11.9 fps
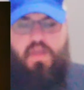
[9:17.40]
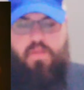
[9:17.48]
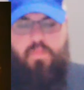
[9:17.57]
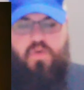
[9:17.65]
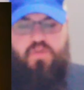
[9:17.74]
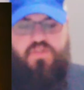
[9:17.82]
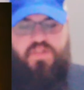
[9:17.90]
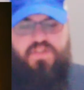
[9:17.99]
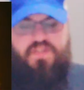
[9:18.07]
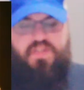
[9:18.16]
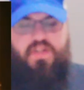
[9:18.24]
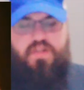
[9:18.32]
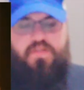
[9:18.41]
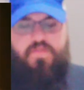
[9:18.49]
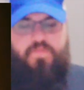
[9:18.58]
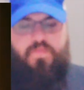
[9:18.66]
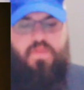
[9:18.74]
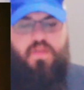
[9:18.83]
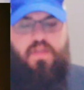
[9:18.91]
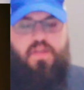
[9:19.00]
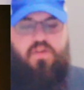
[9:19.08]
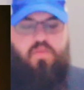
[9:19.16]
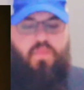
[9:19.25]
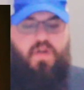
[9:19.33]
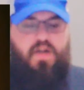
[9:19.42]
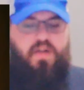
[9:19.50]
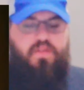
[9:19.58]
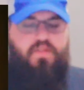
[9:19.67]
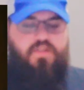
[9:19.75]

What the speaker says: And Moshe said, Hereby